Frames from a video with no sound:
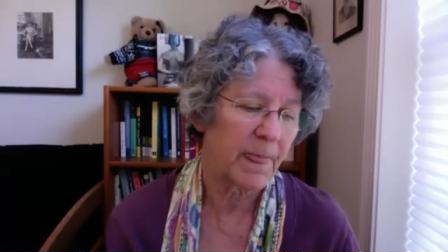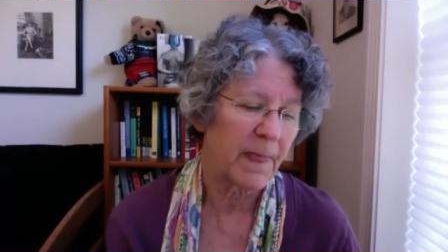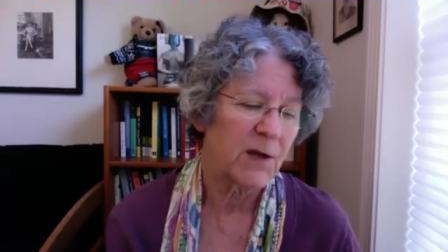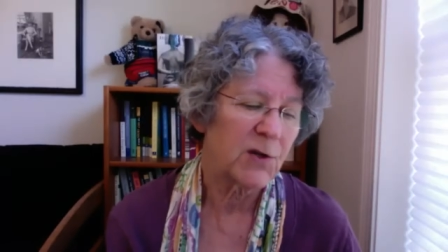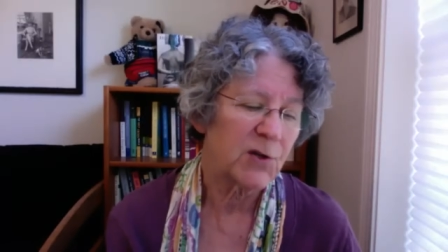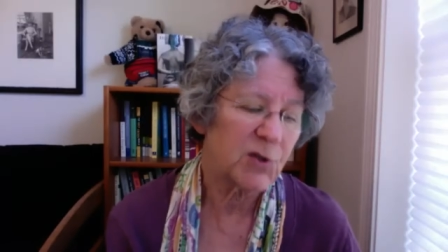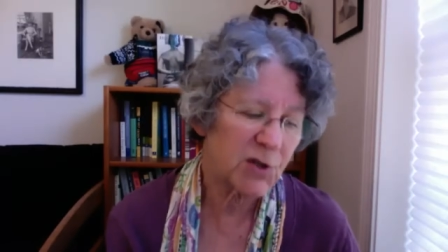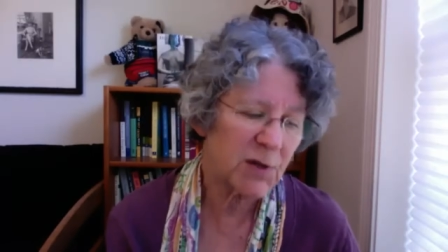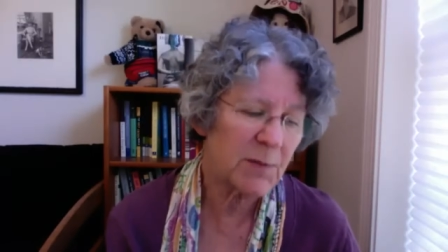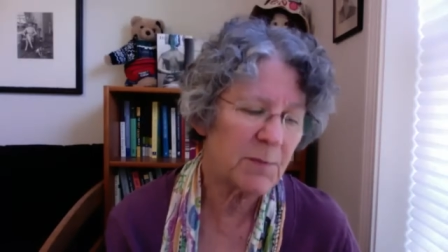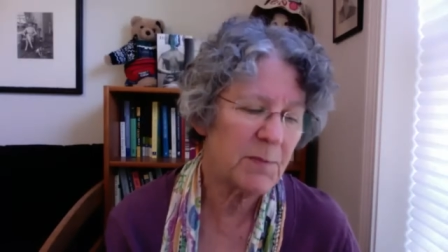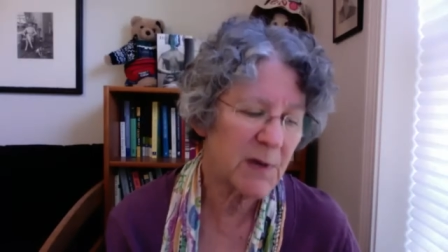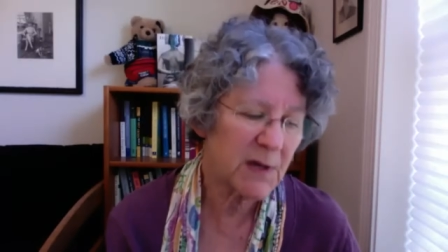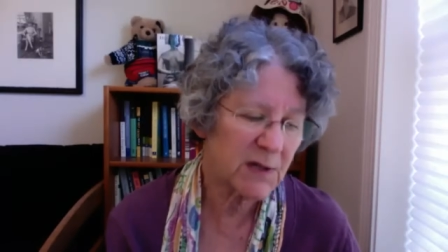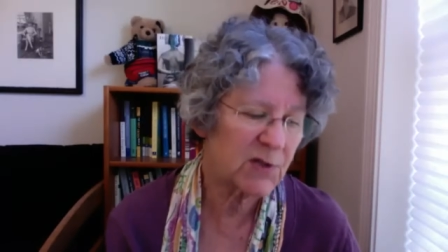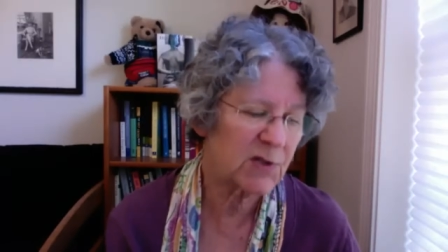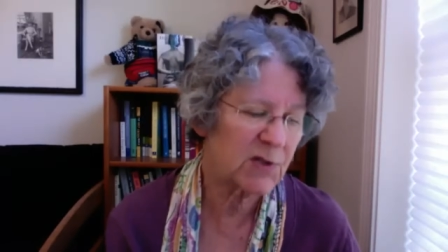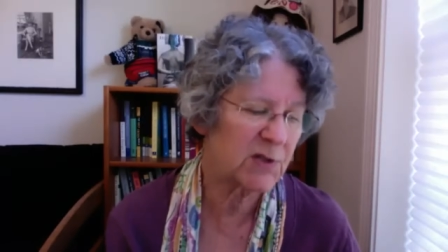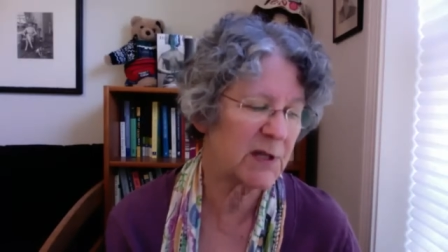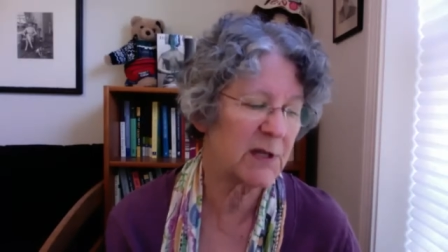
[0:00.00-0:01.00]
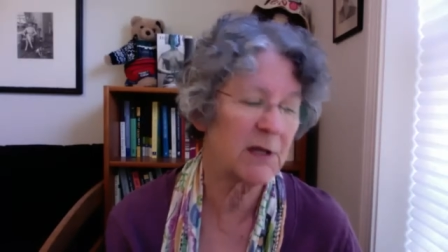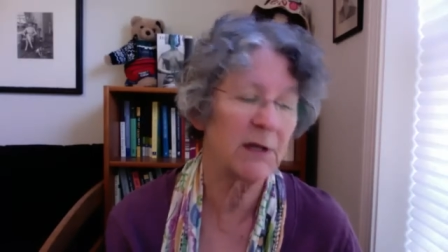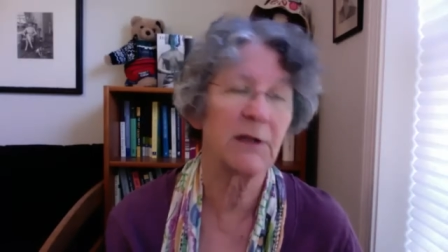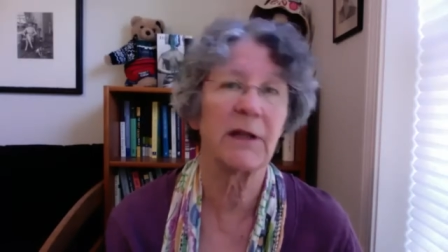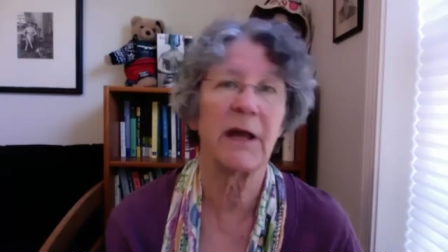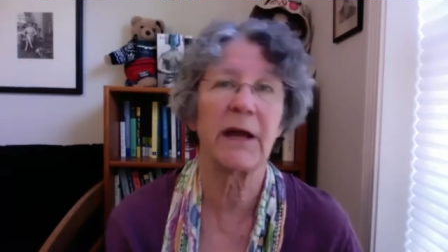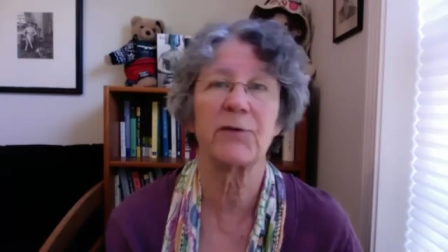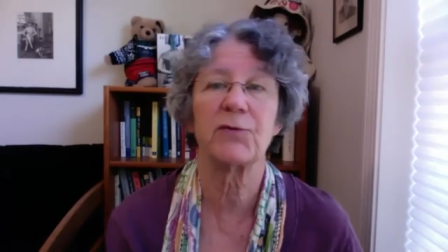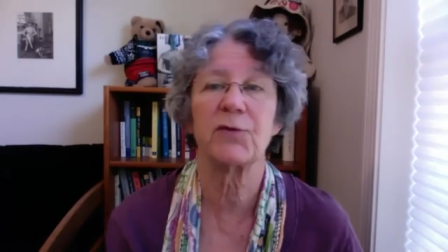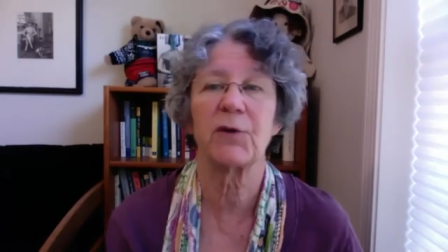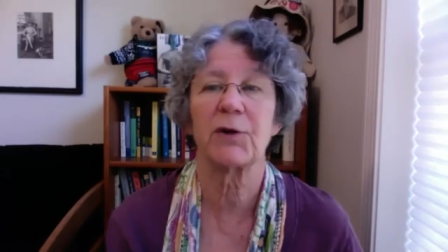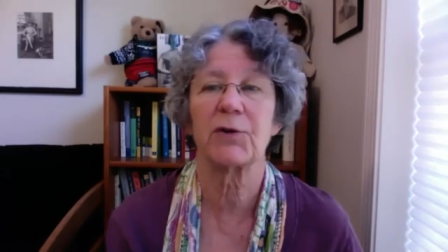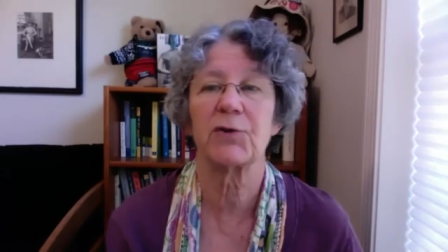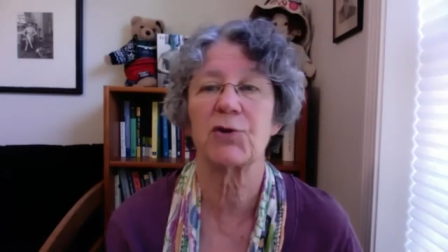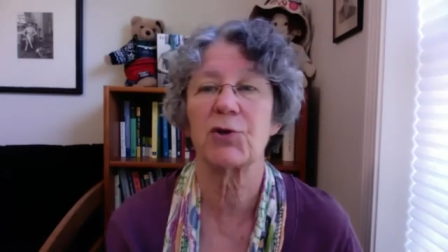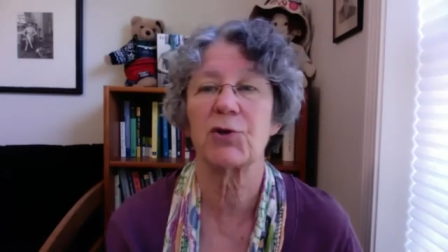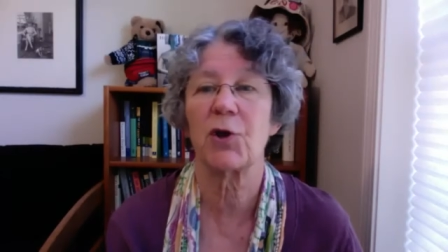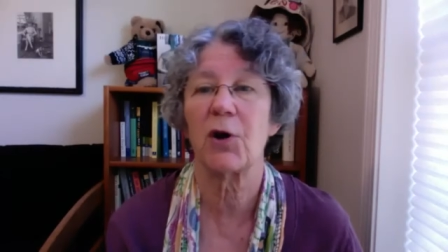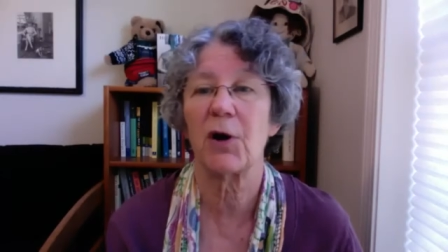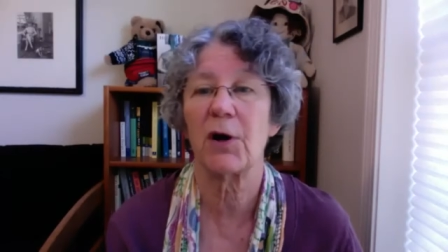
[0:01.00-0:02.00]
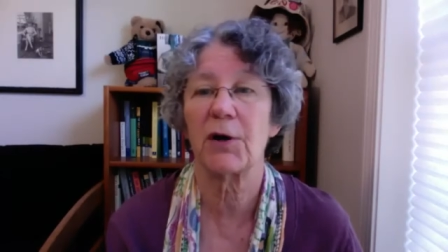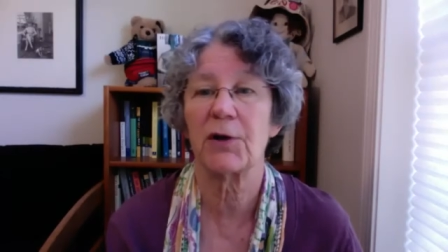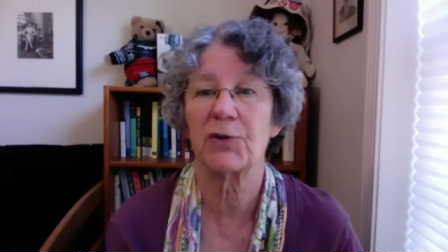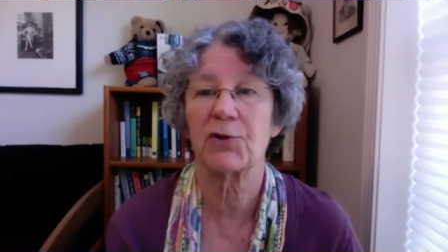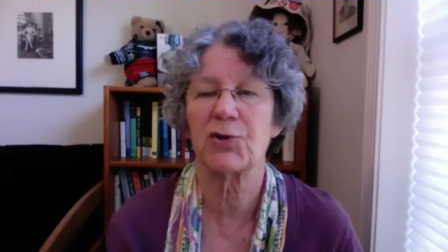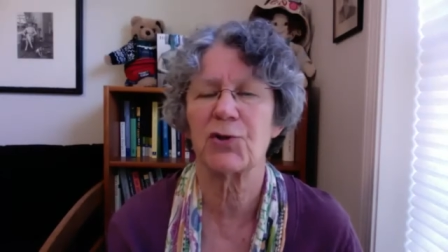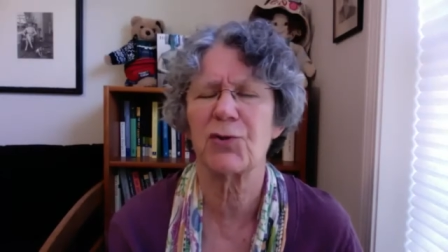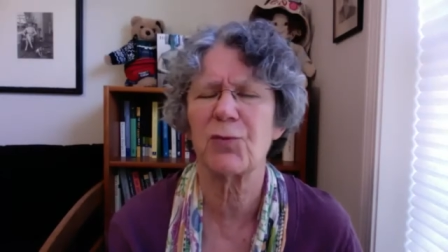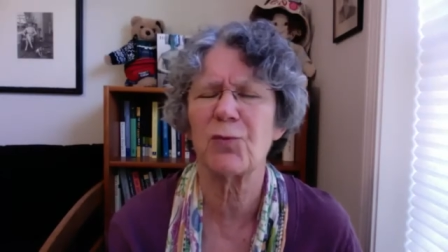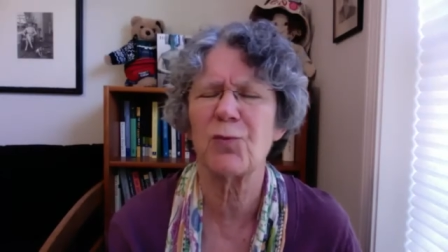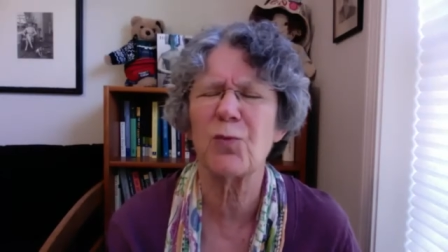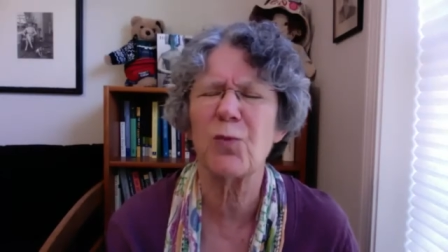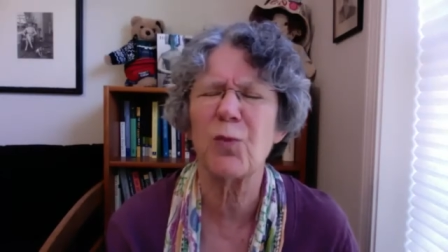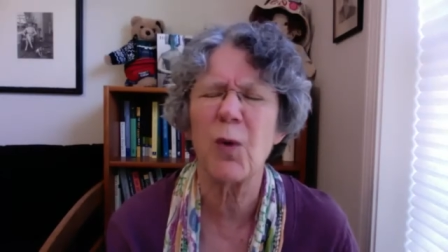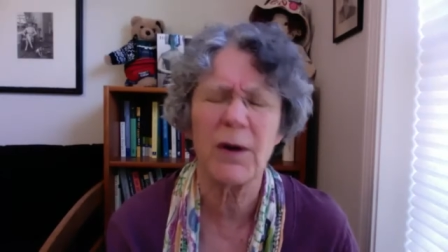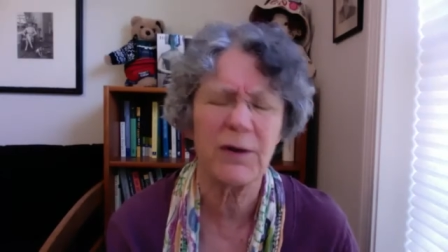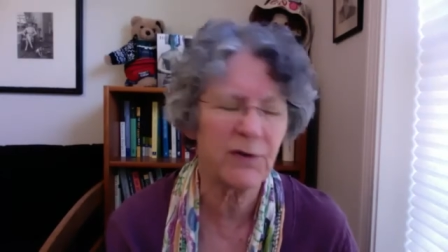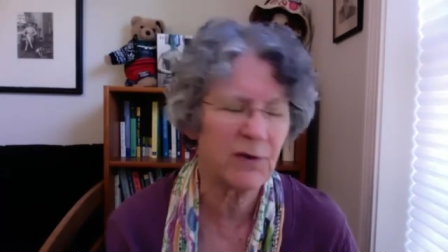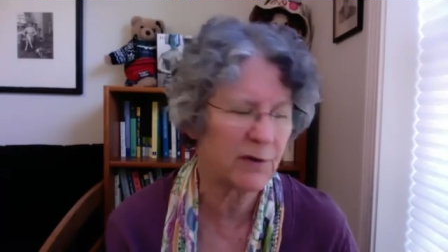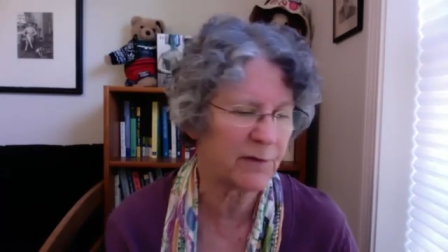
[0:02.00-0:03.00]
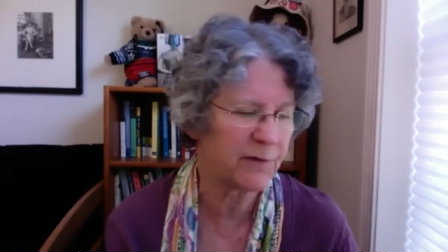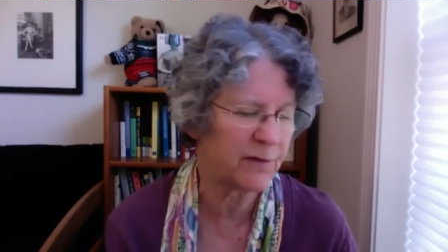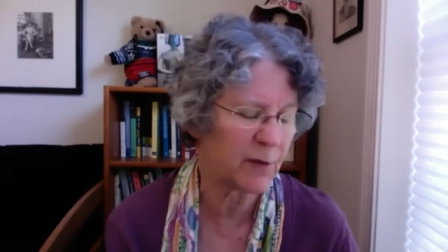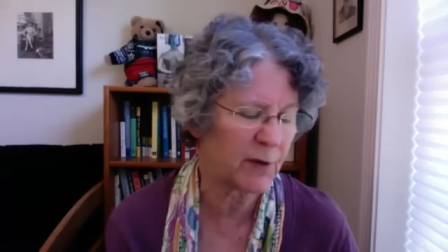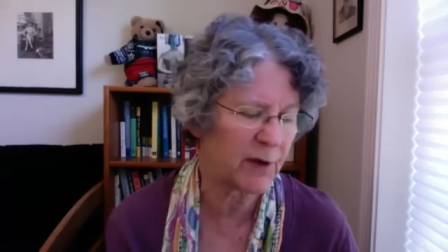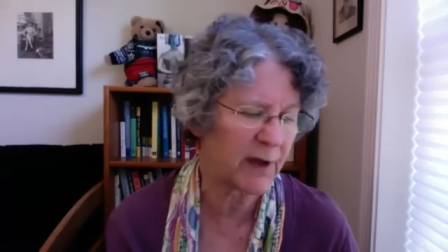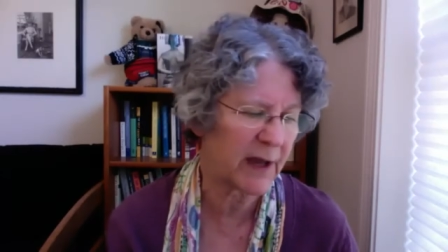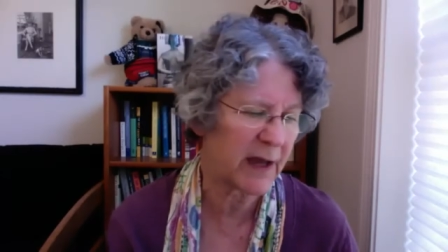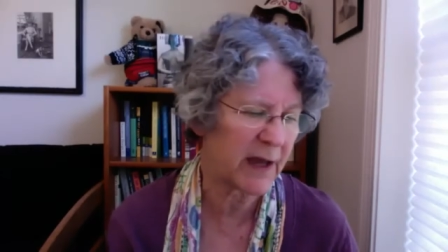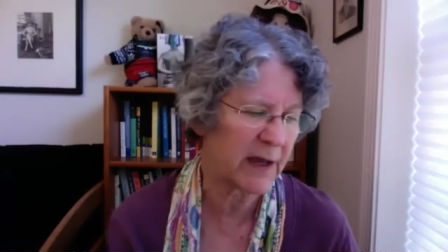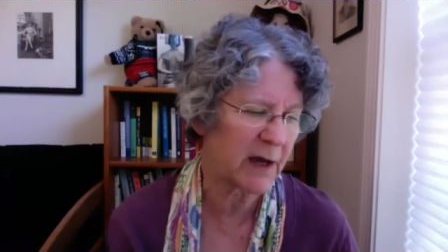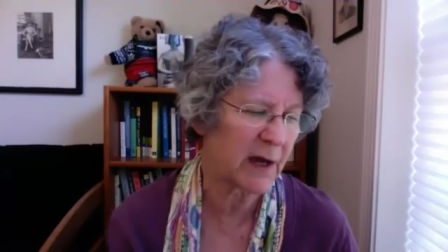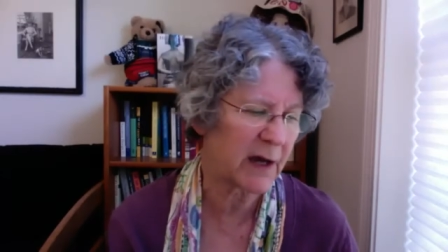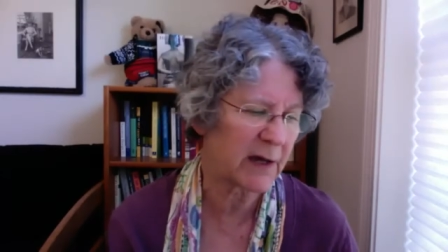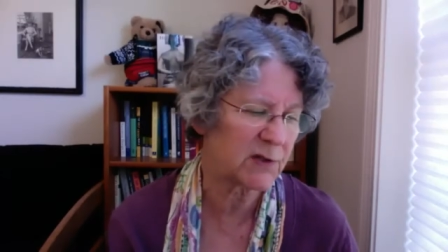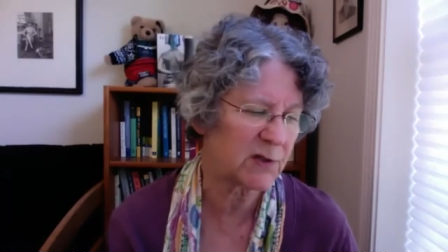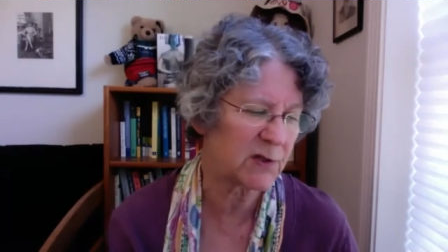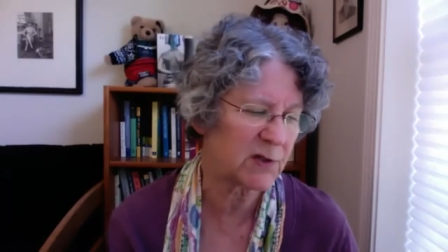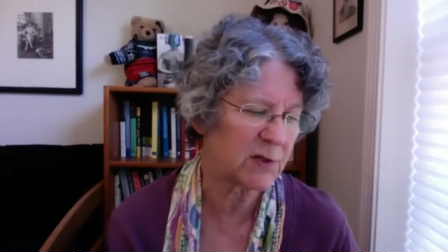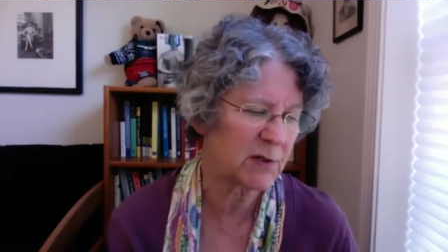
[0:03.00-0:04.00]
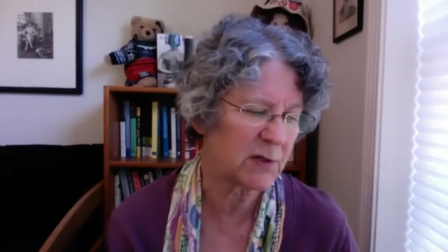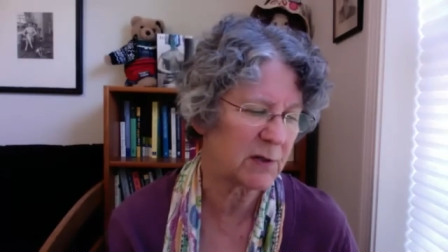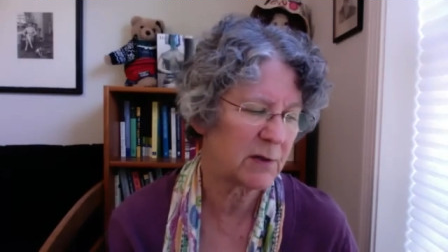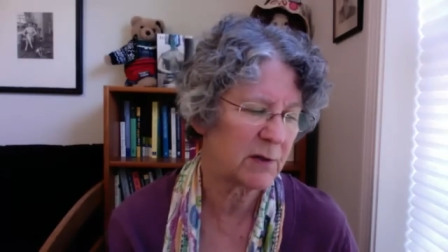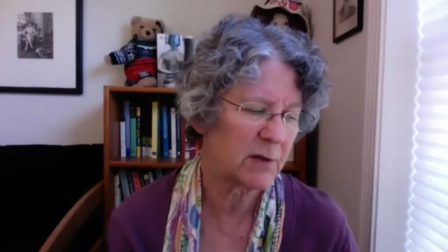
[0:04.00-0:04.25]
she missed the electric charge, the wonderful chaos.